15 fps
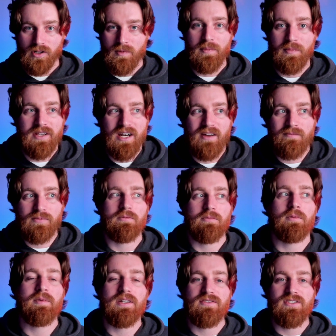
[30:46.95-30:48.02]
people that I
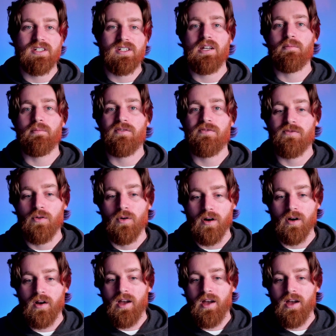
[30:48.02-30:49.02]
probably have seen before.